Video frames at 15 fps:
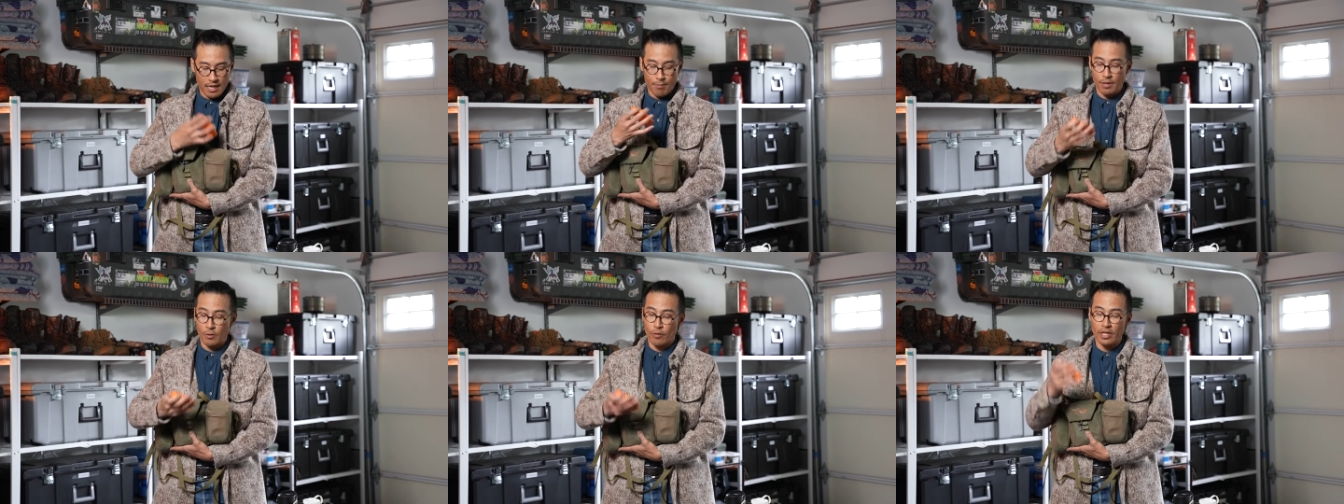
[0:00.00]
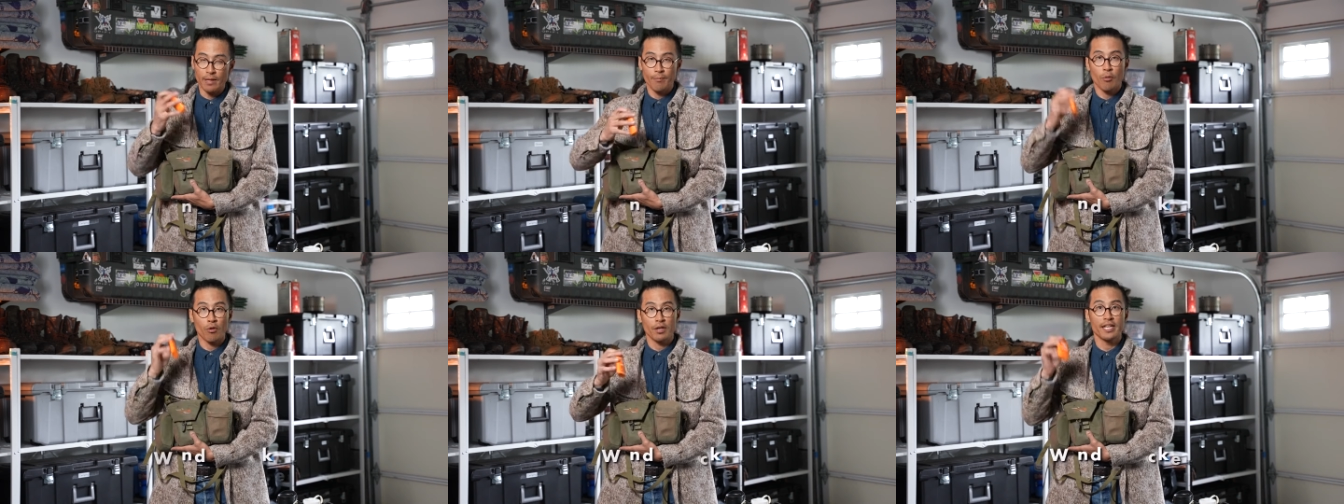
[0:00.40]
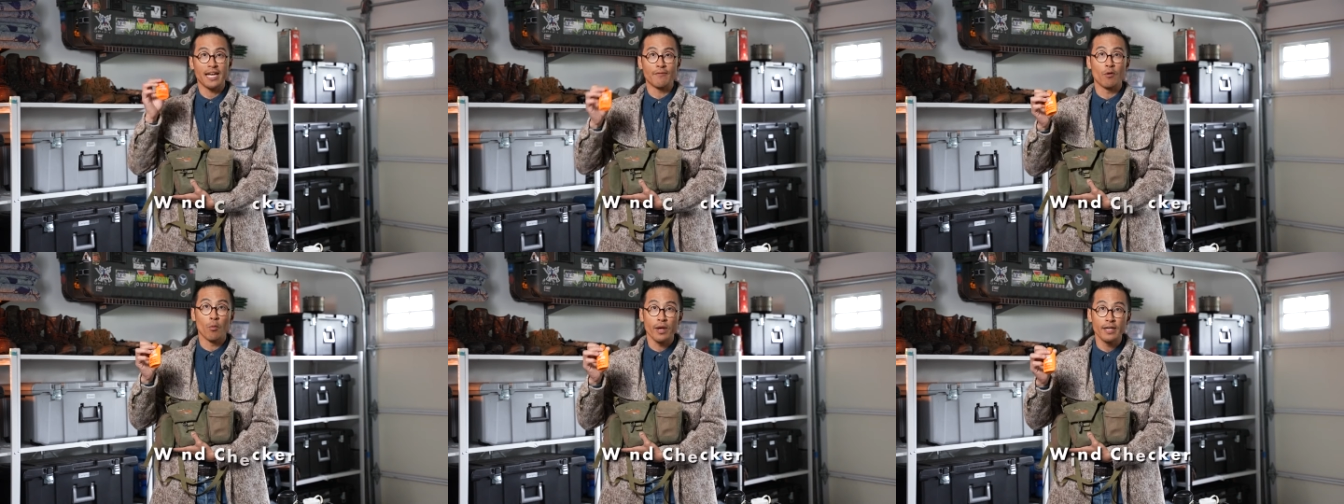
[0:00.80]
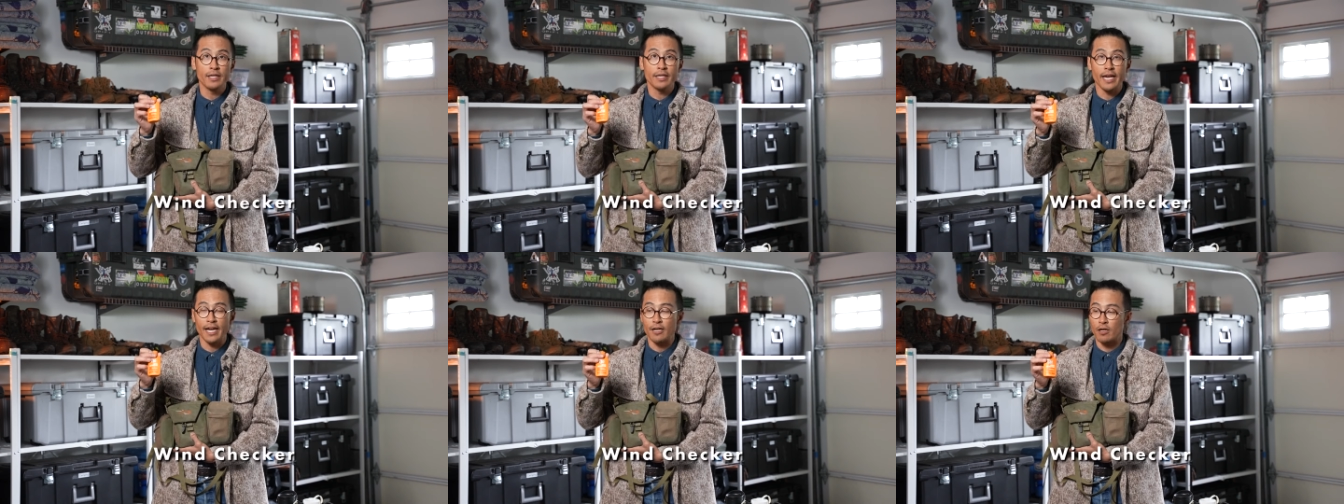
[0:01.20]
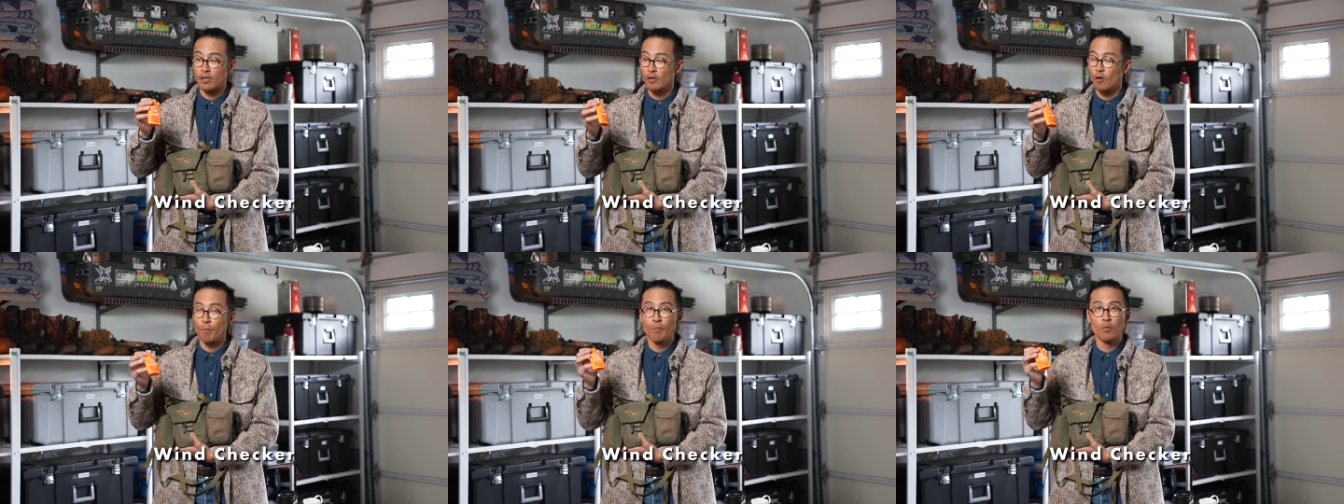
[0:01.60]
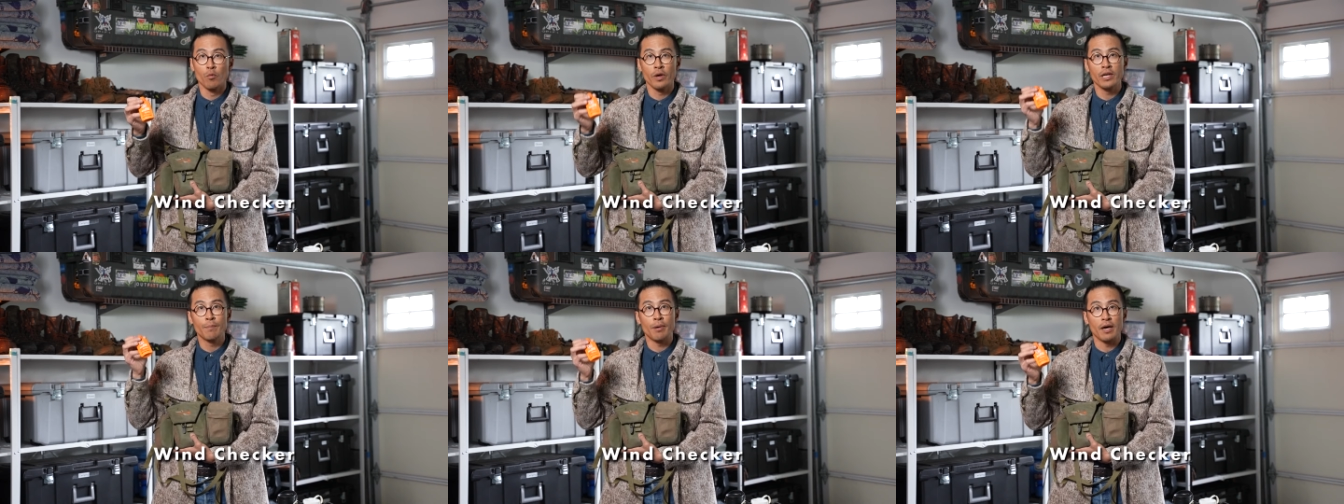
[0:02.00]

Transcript: but really importantly, I have a wind indicator, a little wind